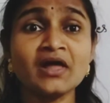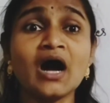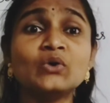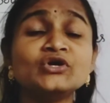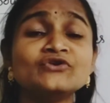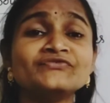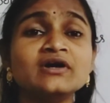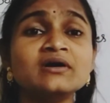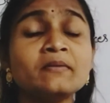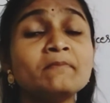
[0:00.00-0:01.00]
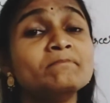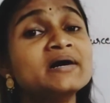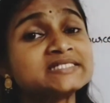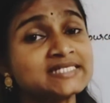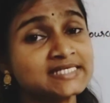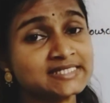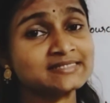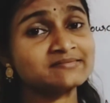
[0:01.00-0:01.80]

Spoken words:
out of the buses.